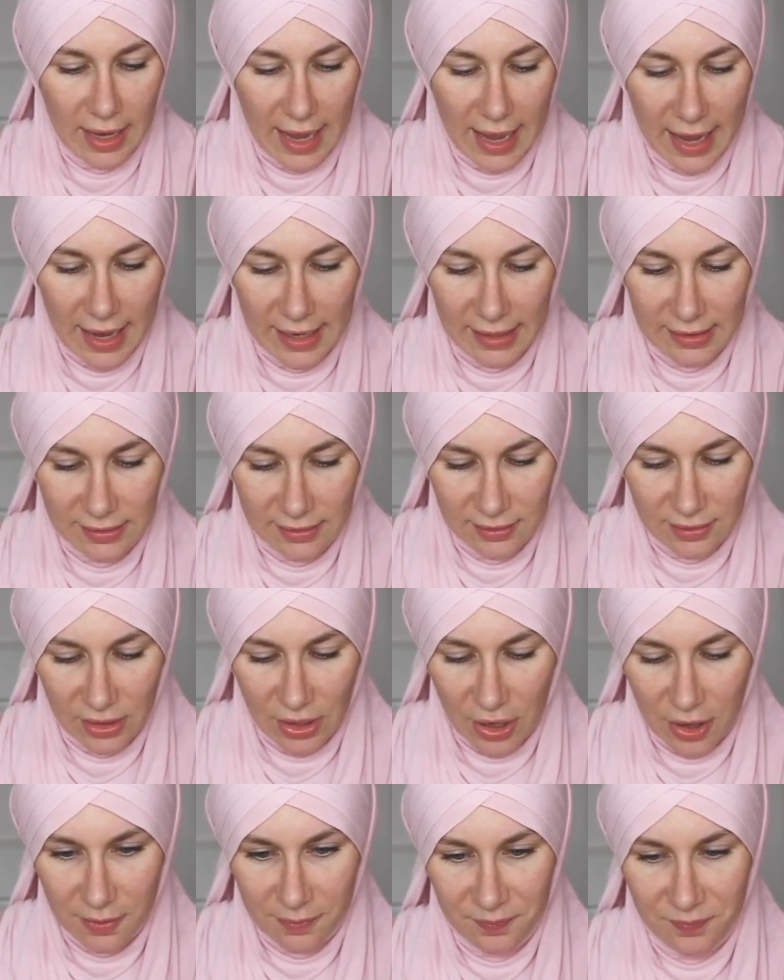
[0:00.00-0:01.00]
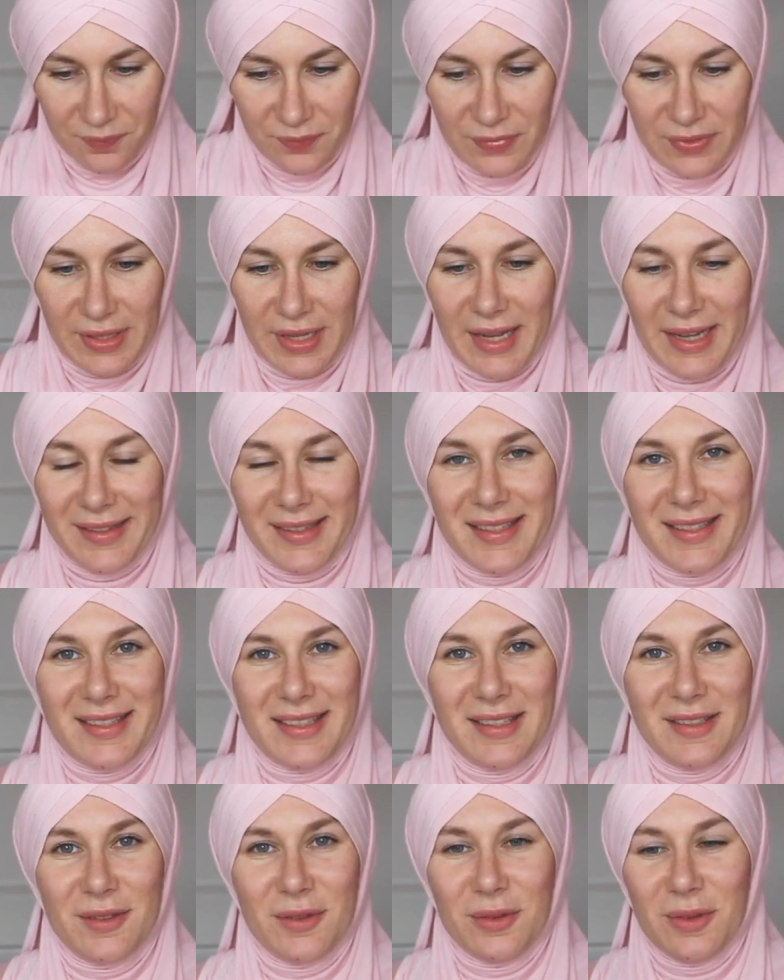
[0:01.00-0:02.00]
And yeah,
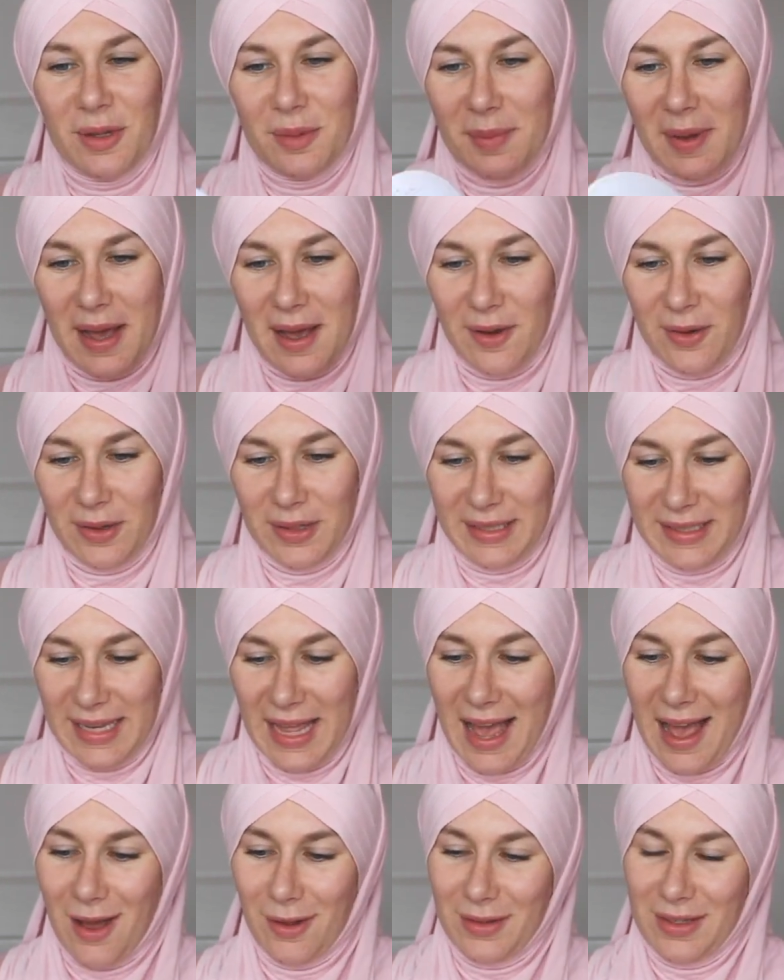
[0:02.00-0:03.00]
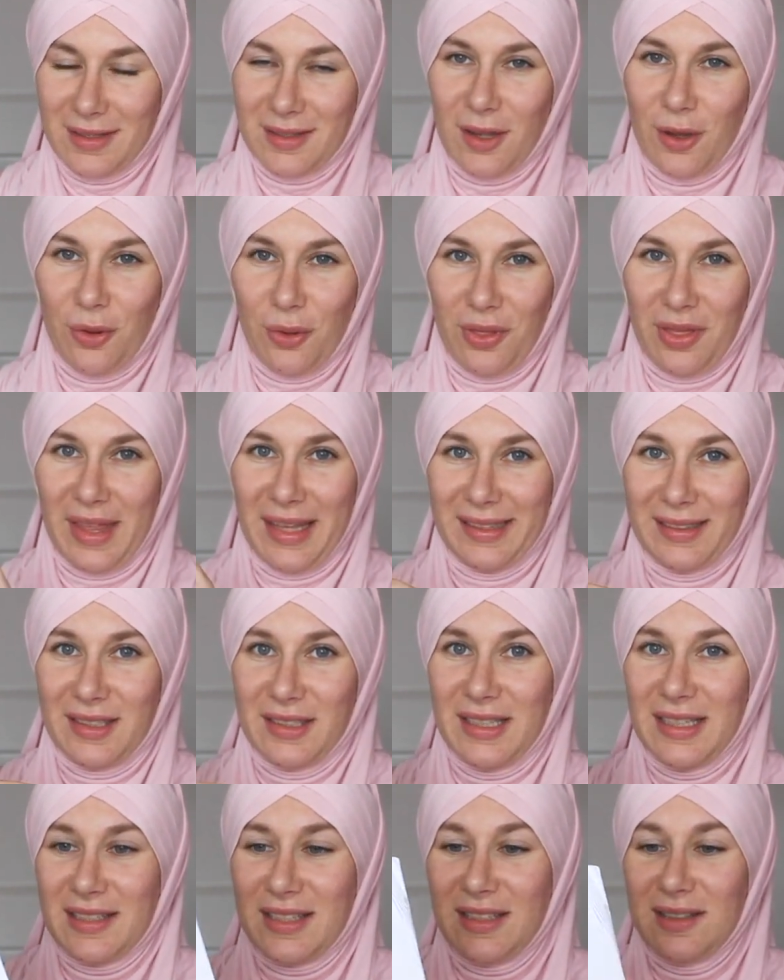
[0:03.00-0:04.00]
this is all about now, this whole thing. So
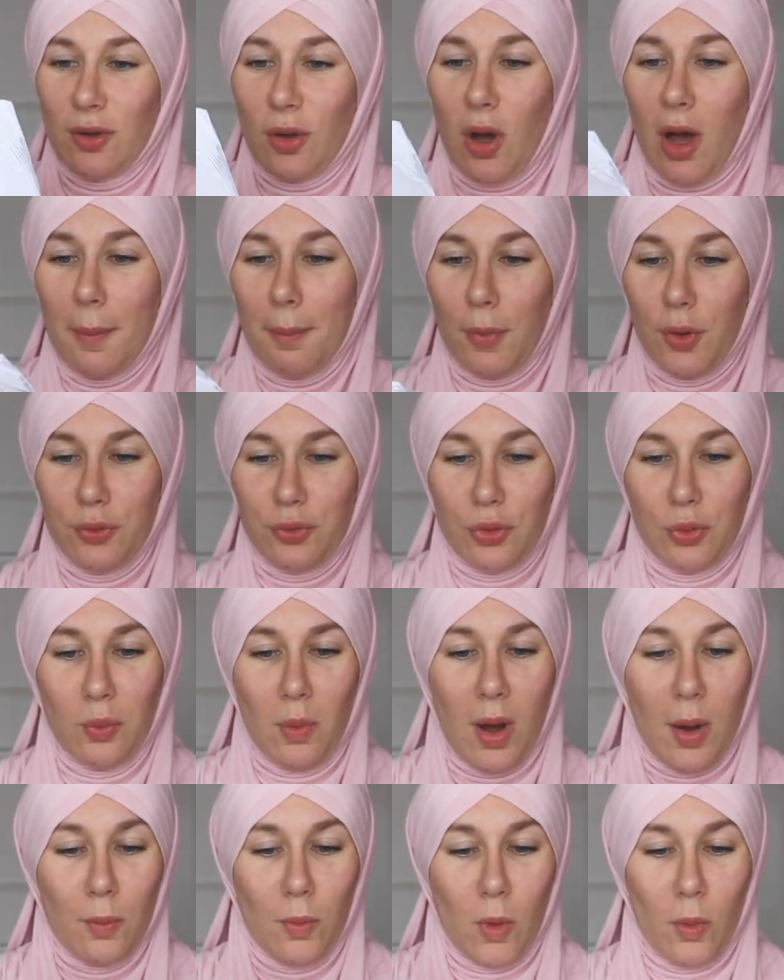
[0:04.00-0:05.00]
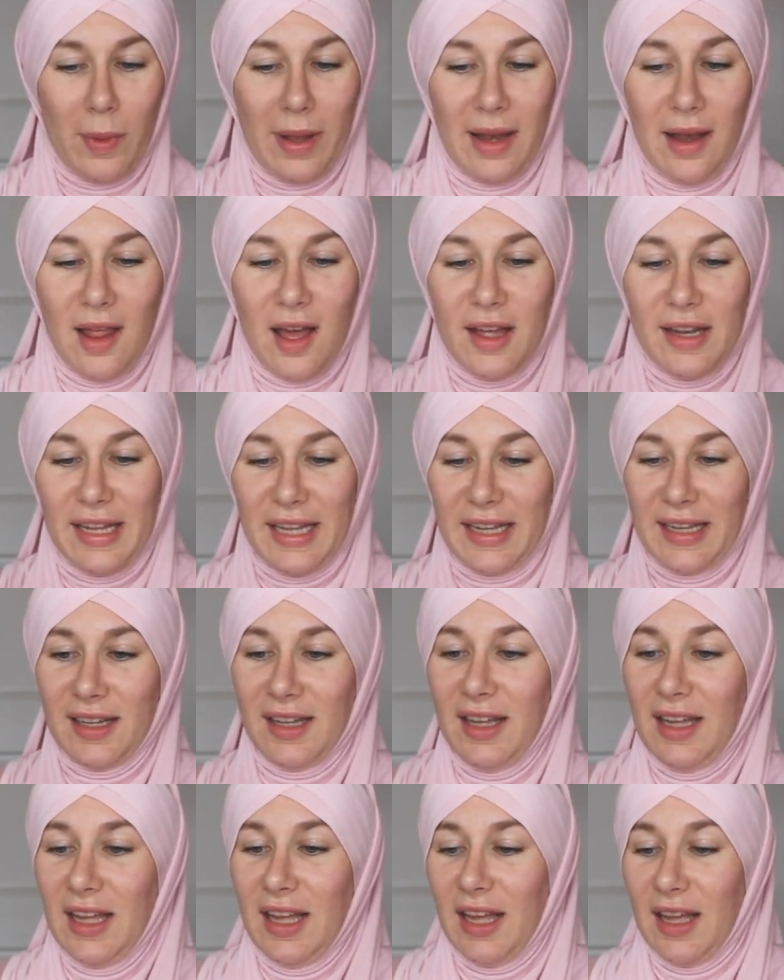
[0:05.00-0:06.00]
this is on module 1, what we're
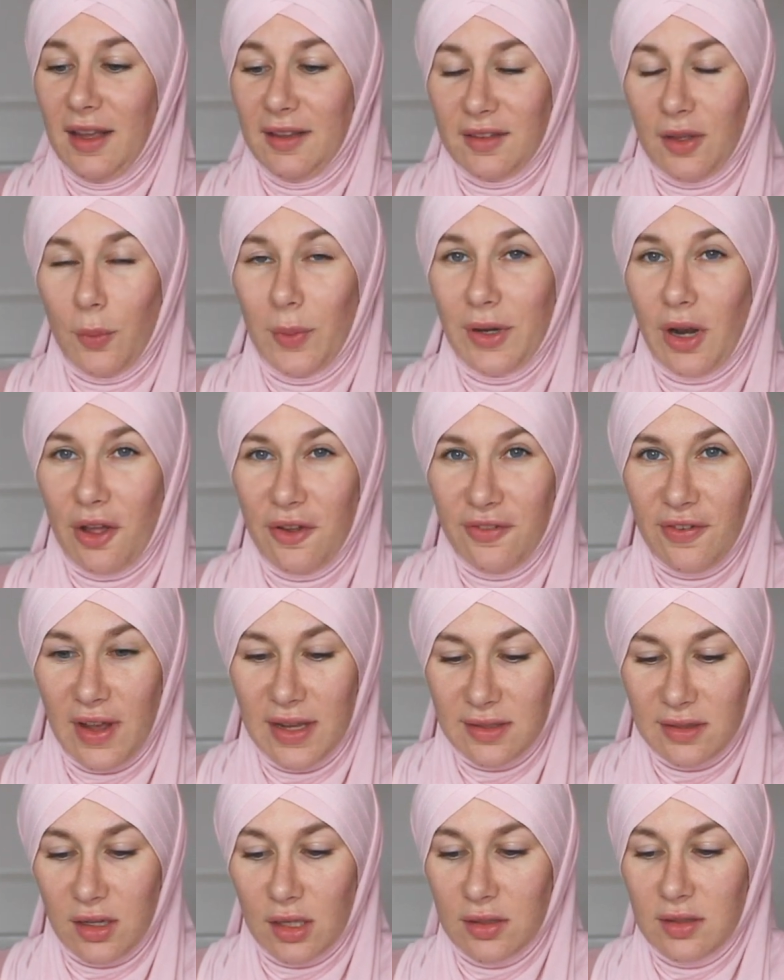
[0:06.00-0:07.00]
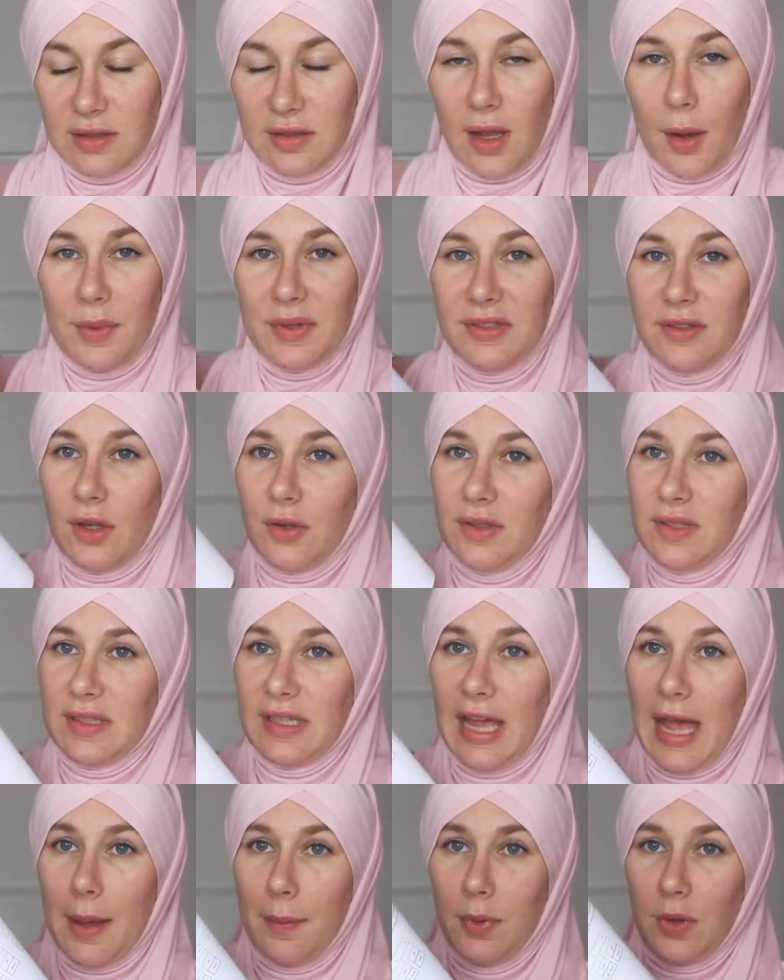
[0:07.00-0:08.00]
learning. So when I first looked at this, I was so
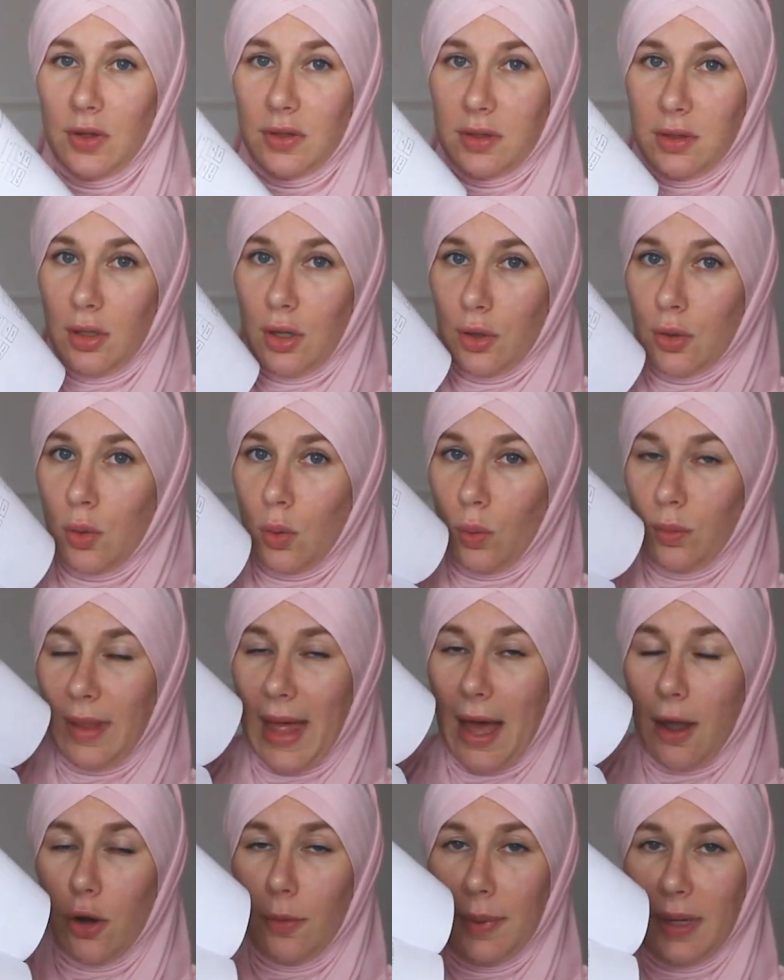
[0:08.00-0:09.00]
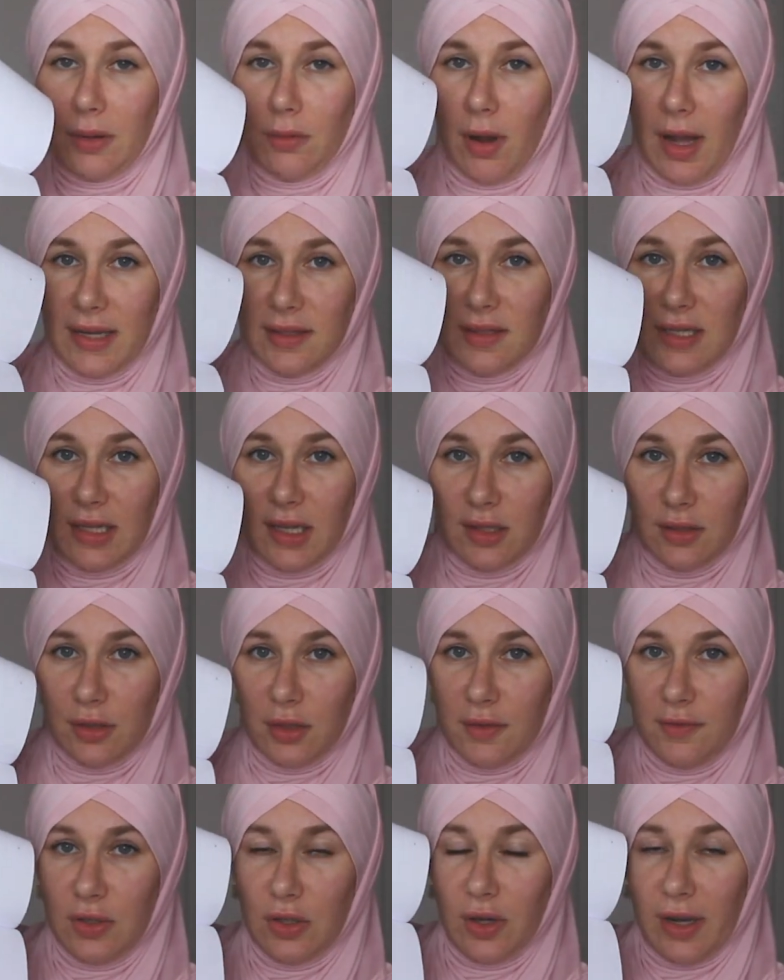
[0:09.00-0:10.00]
scared because look at all the Arabic writing. I don't
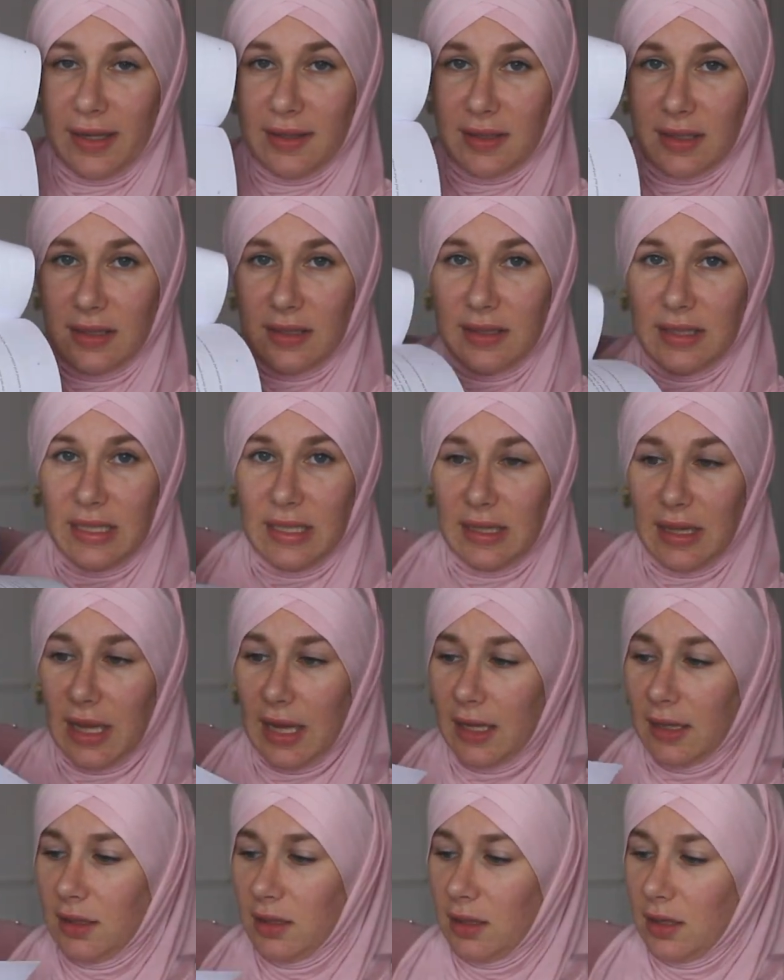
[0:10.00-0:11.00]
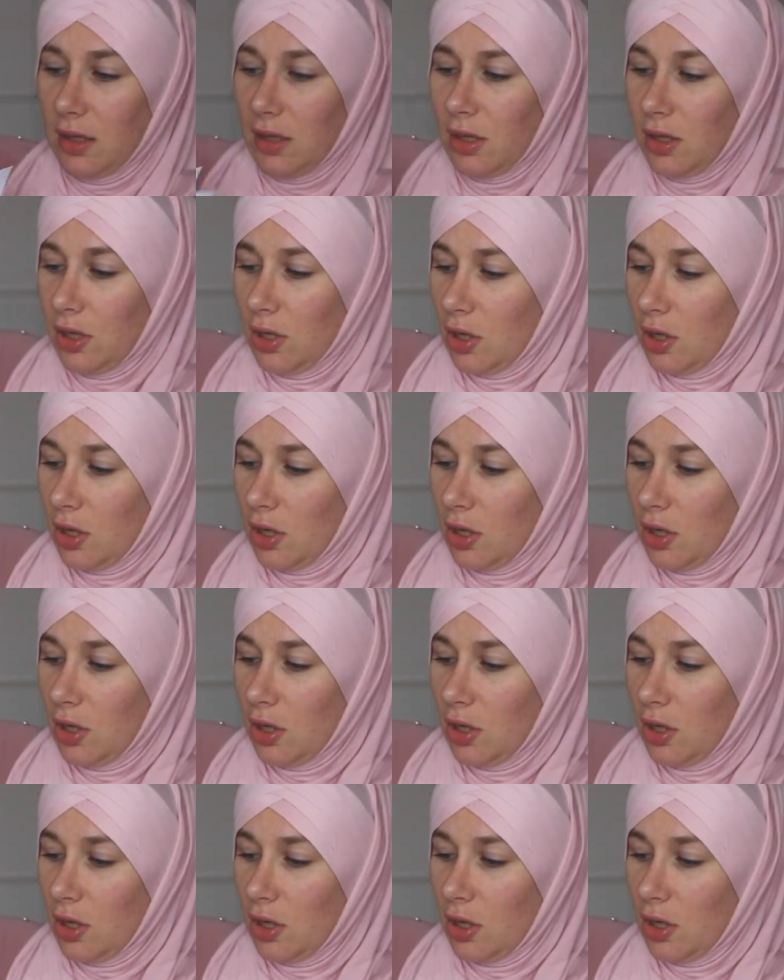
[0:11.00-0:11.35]
know if you guys can see that.